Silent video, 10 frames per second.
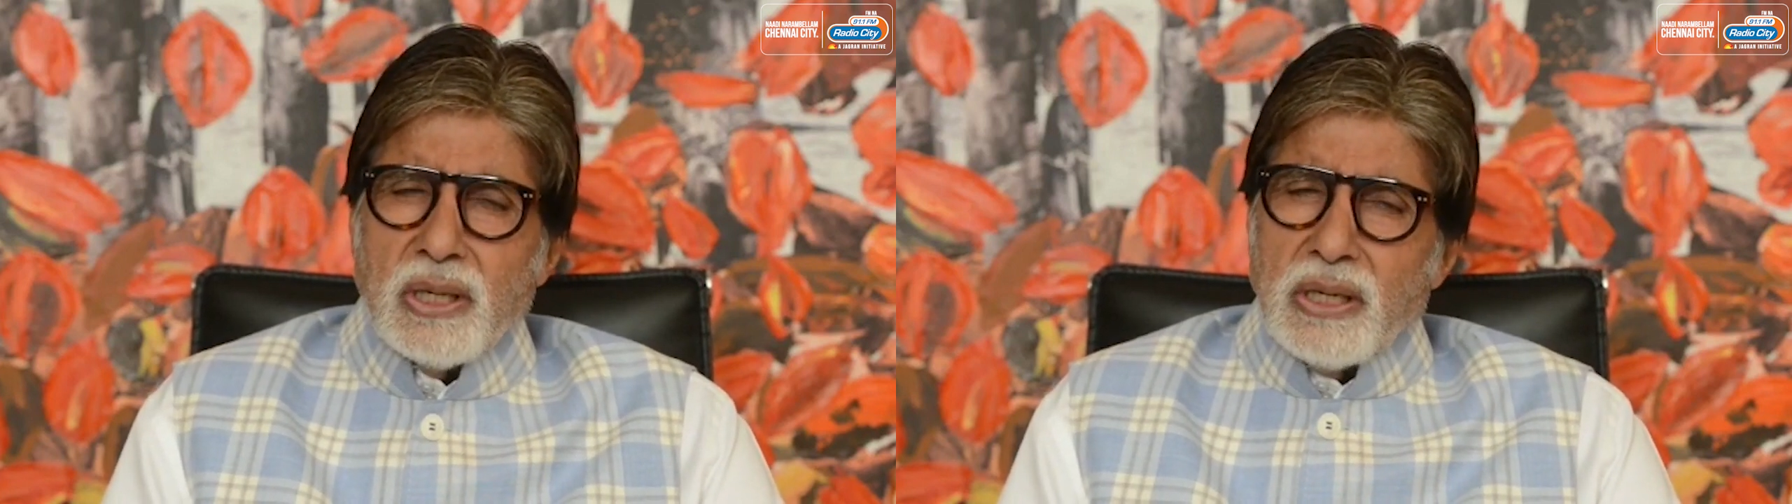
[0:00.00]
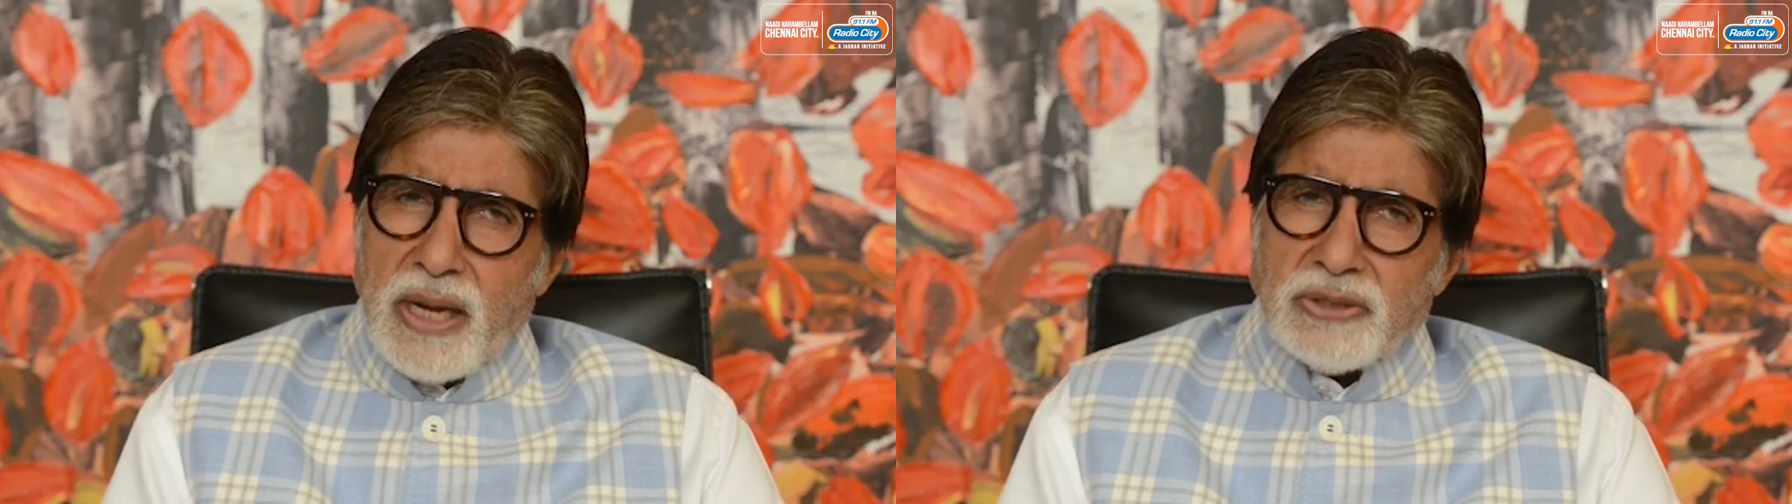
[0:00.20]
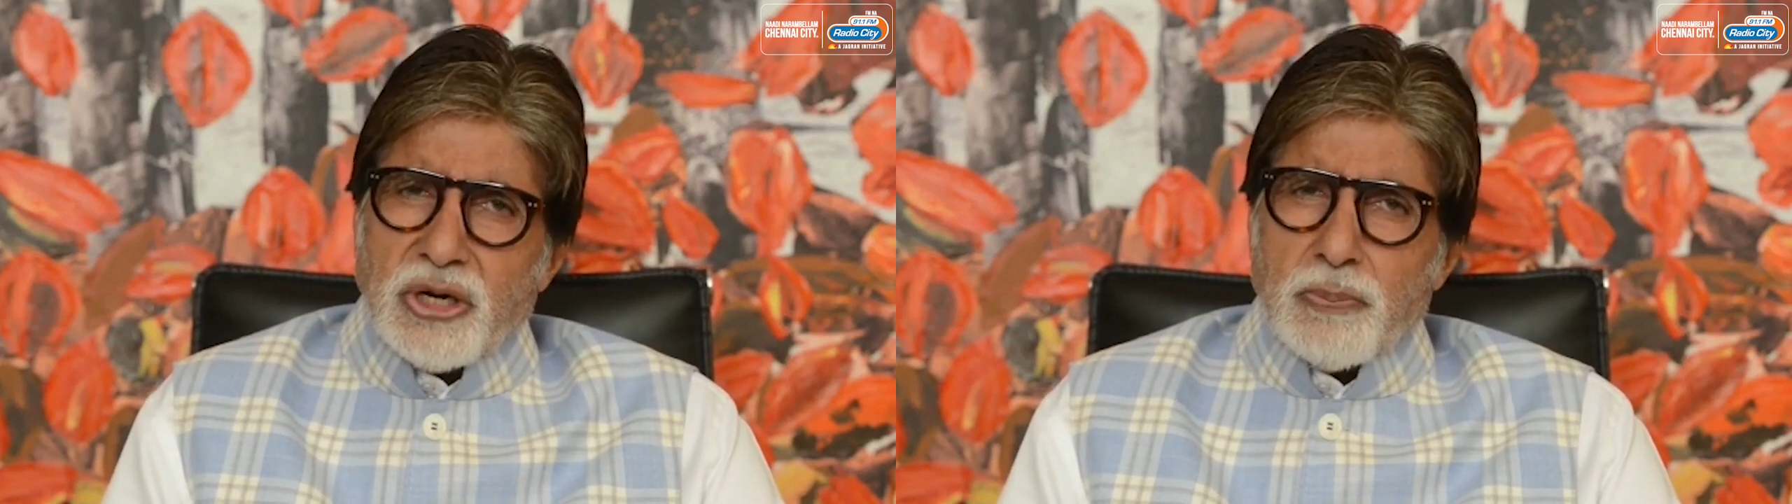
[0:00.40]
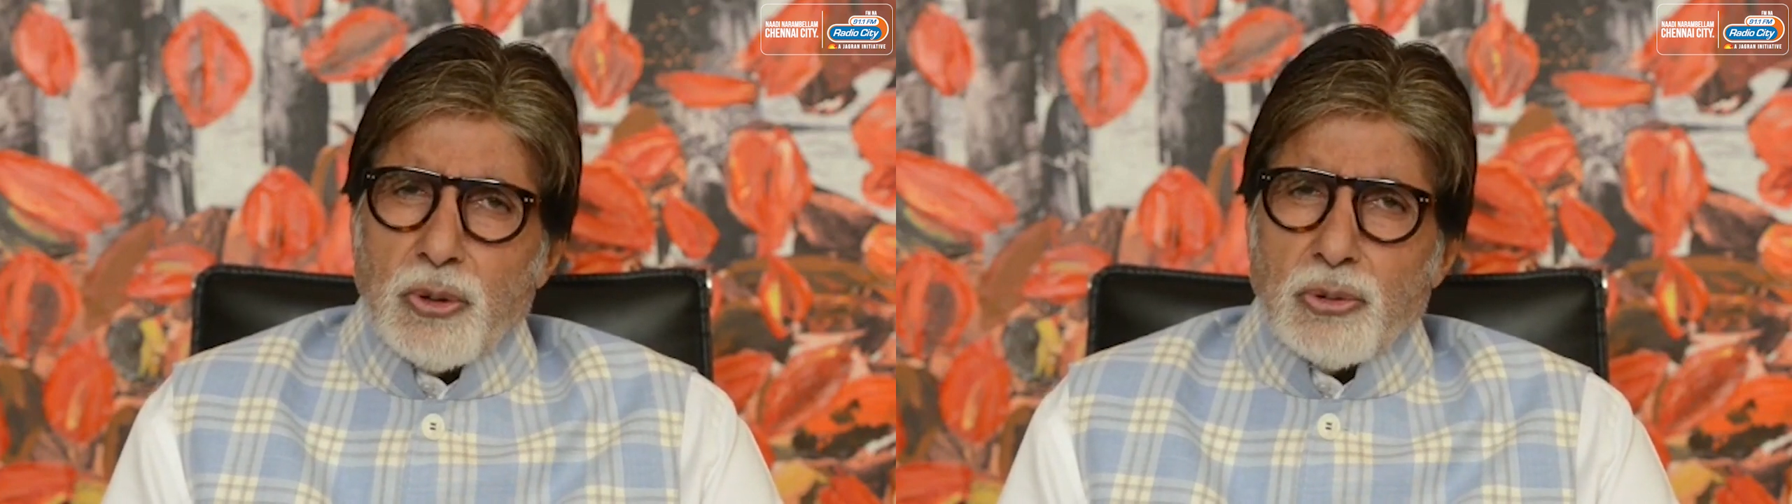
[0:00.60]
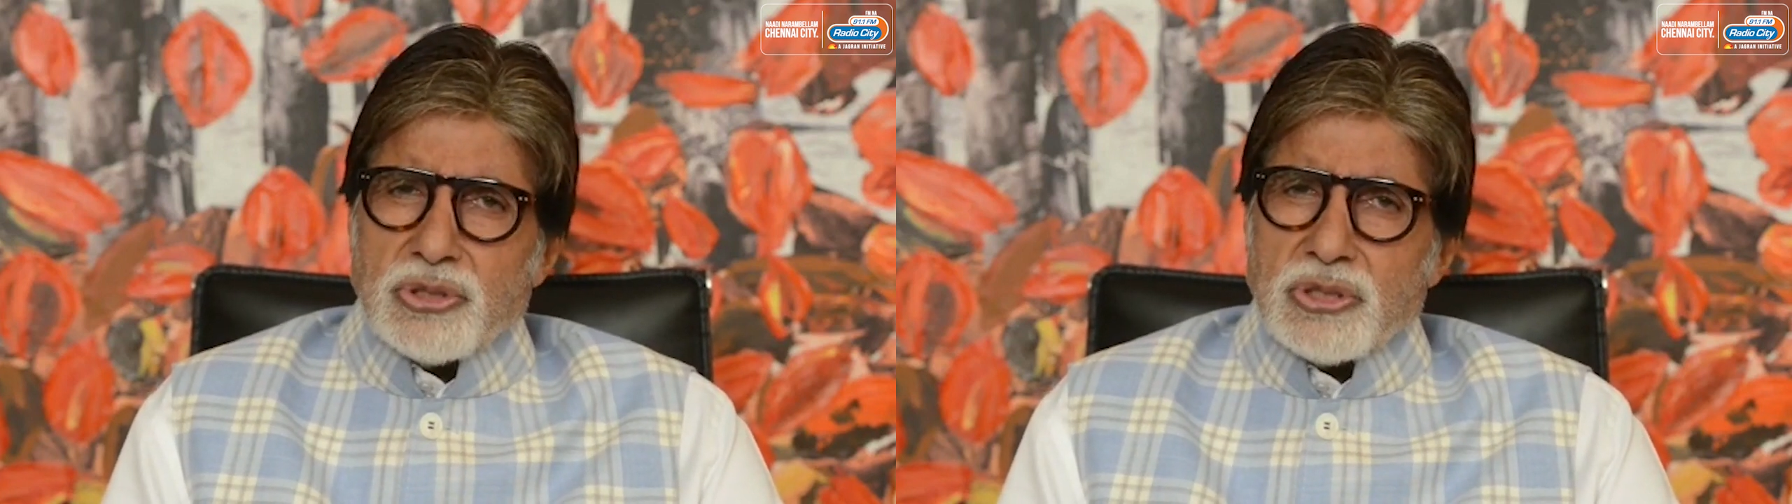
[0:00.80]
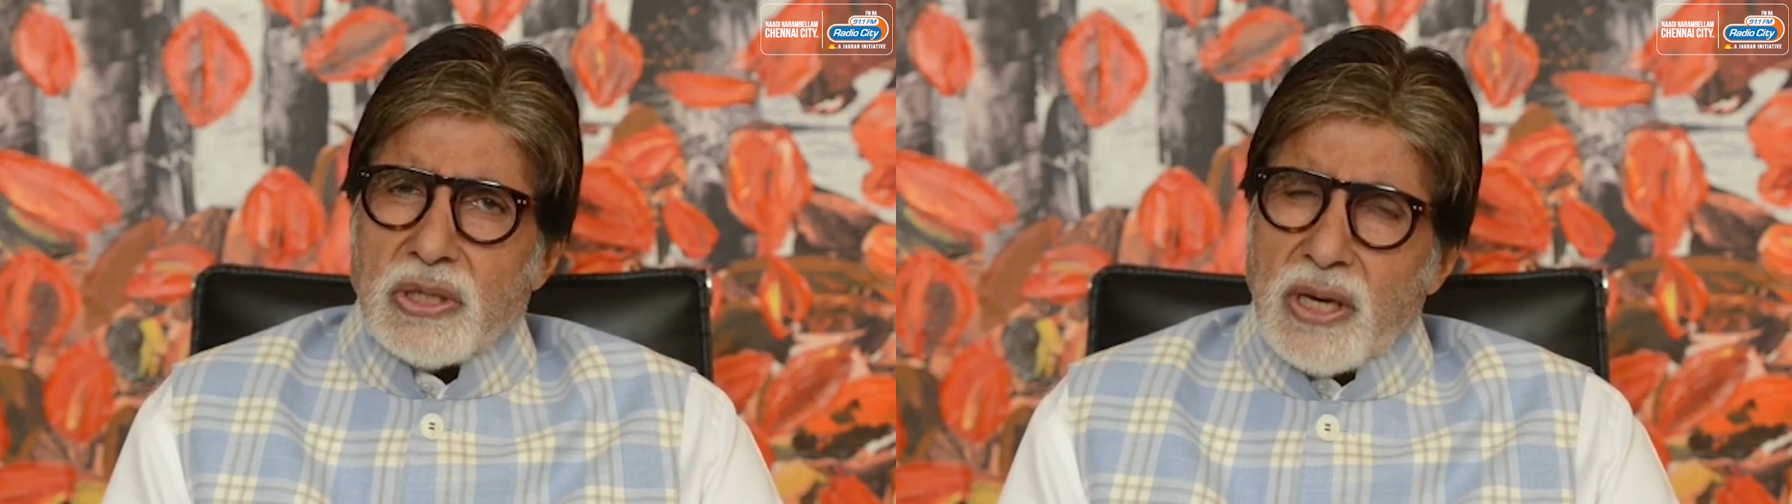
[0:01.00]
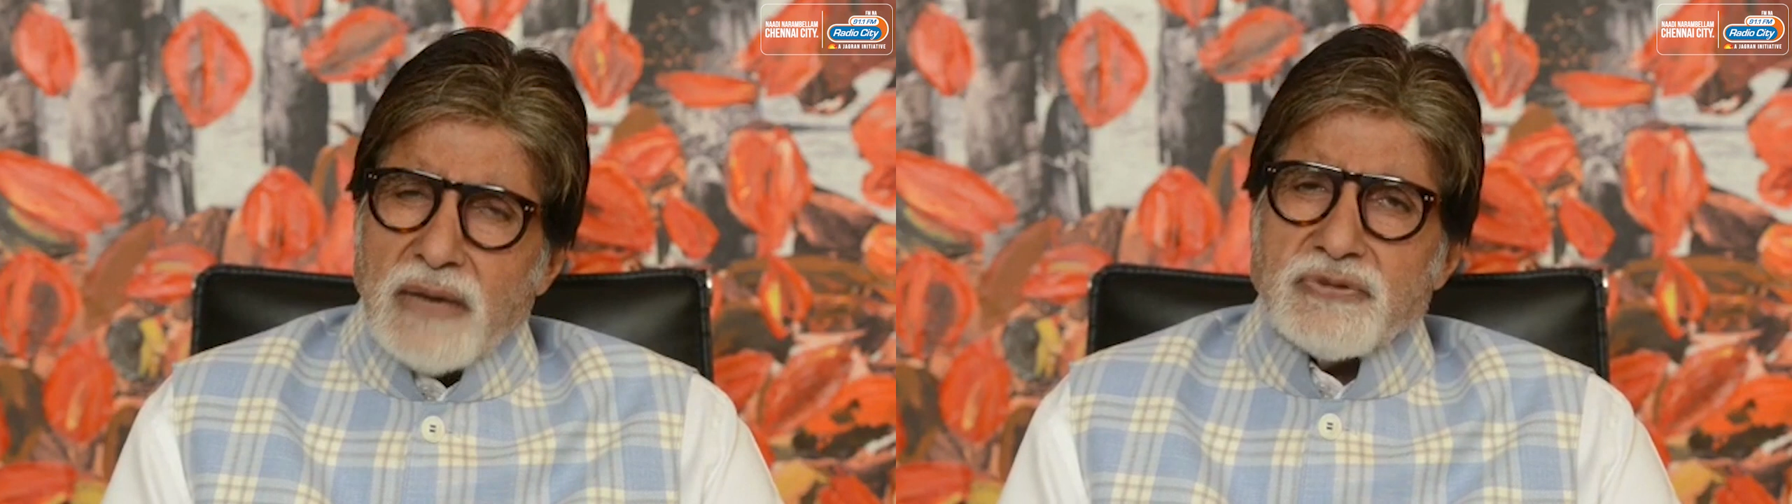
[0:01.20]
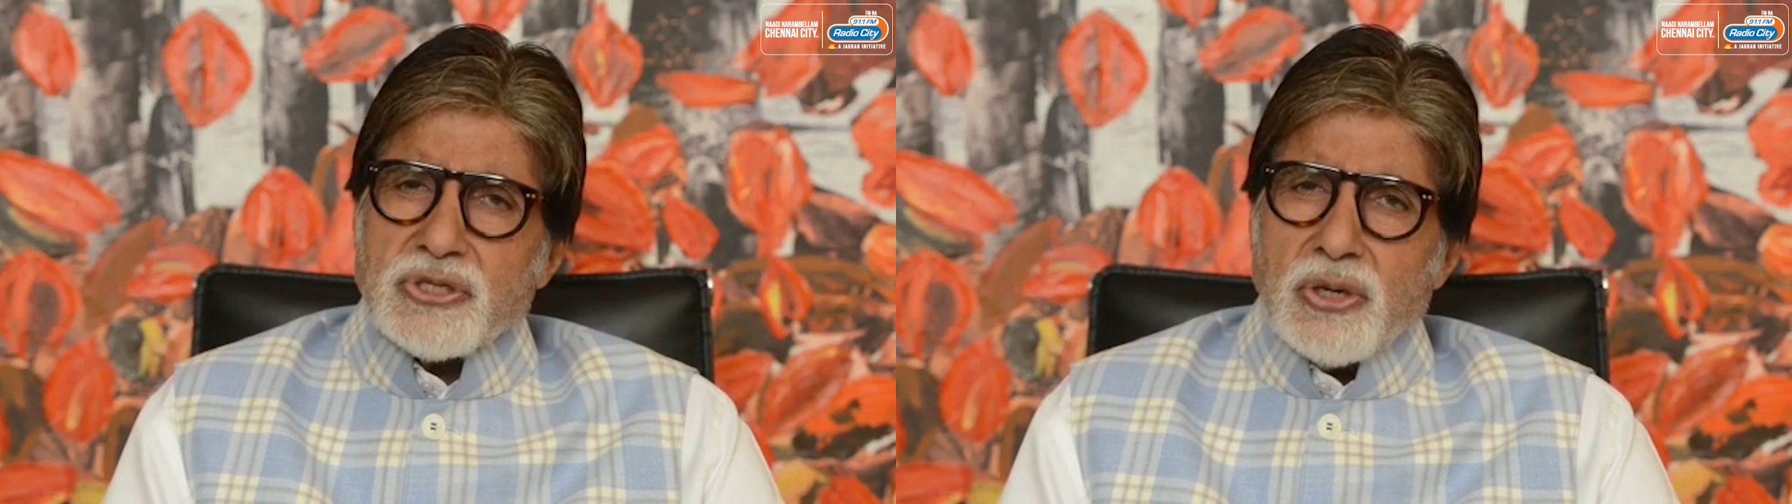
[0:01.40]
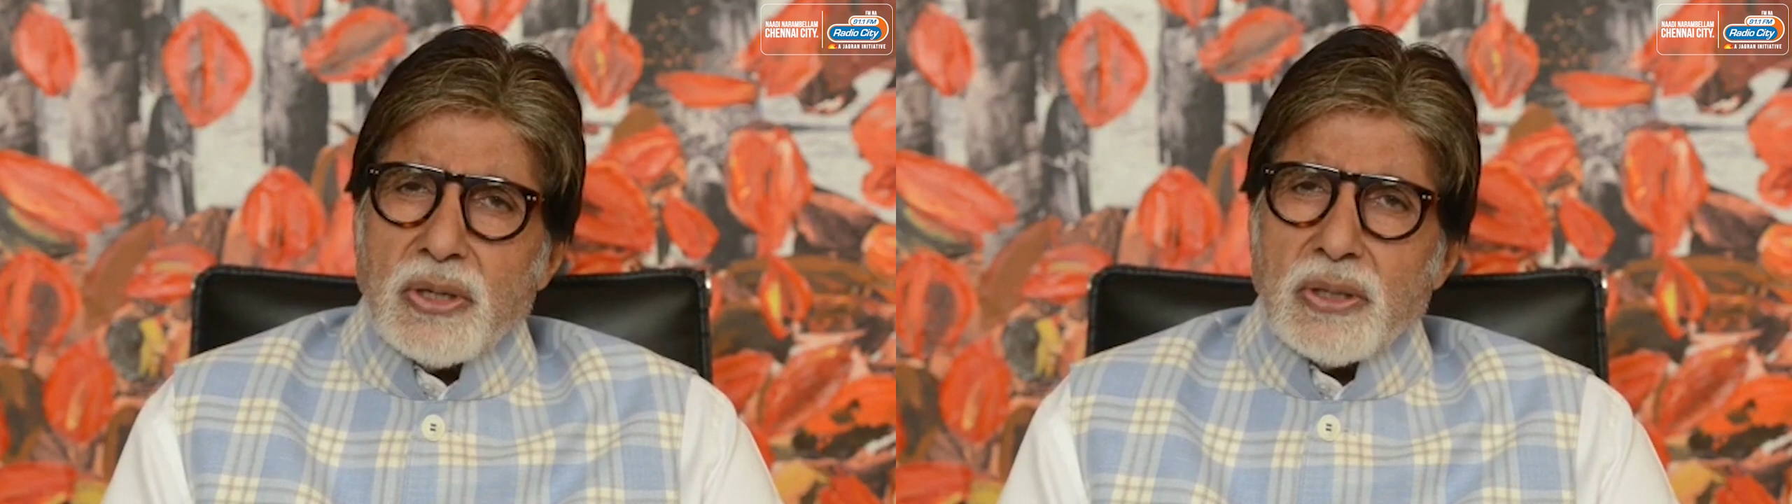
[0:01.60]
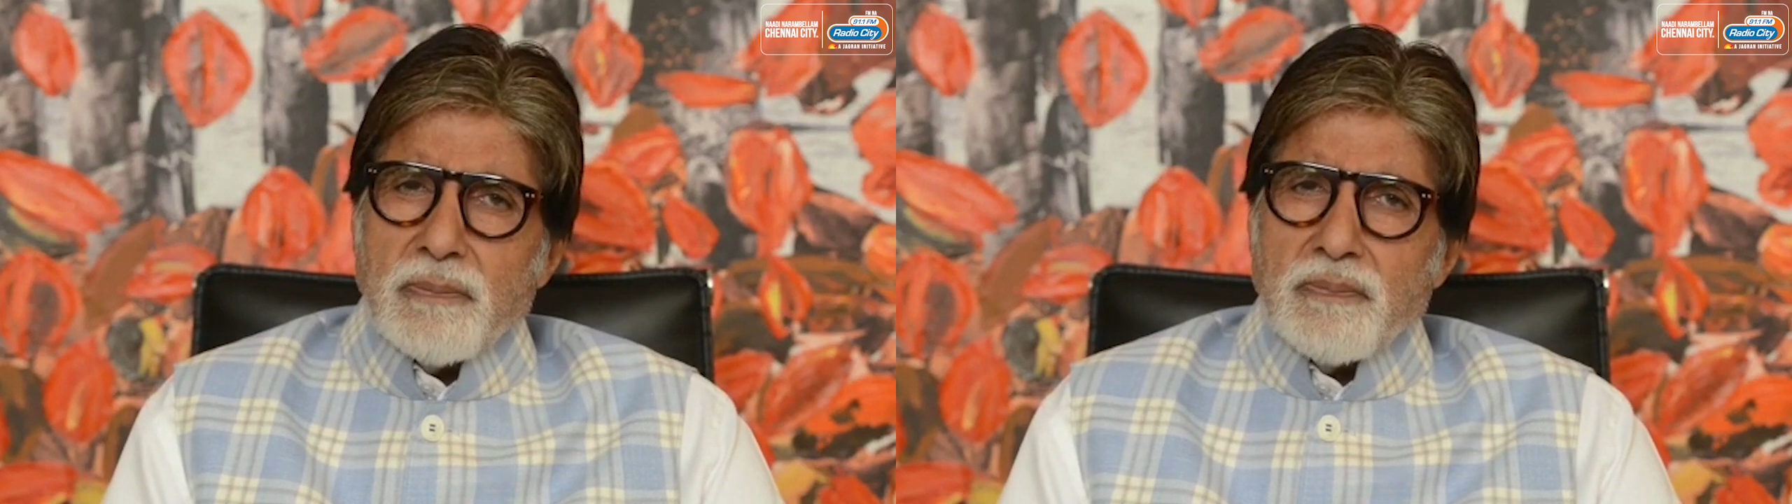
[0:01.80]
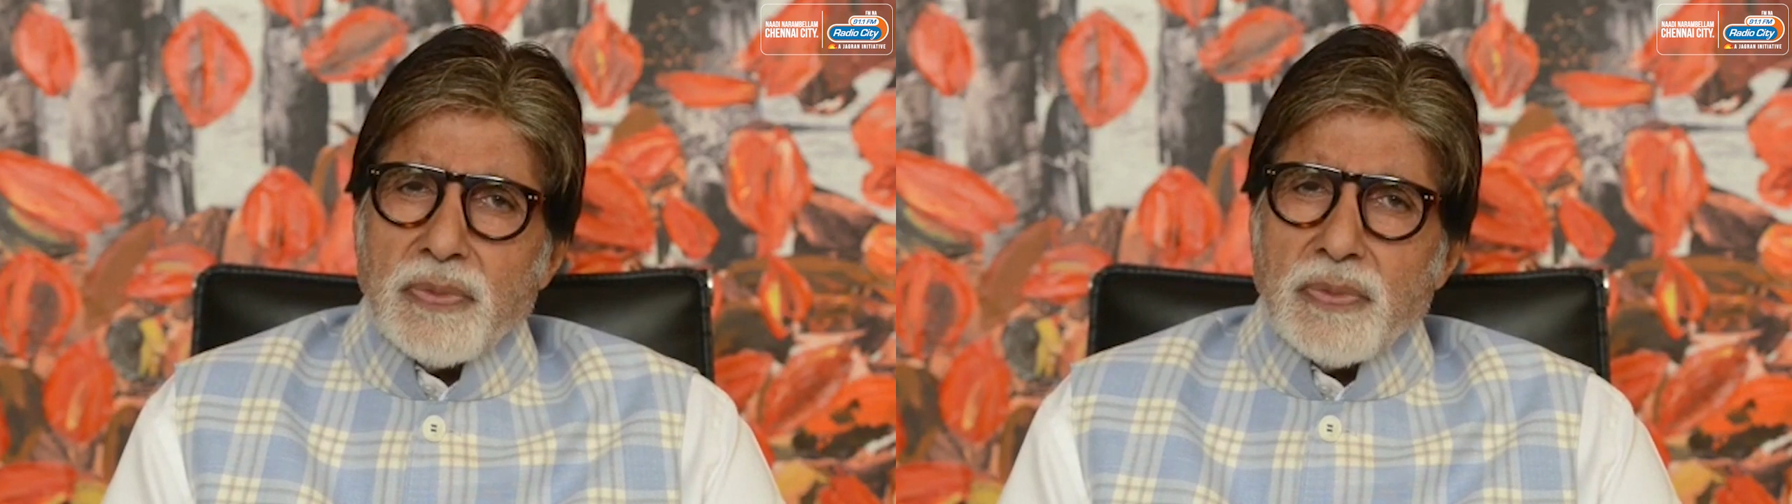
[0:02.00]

electric poles, and livestock.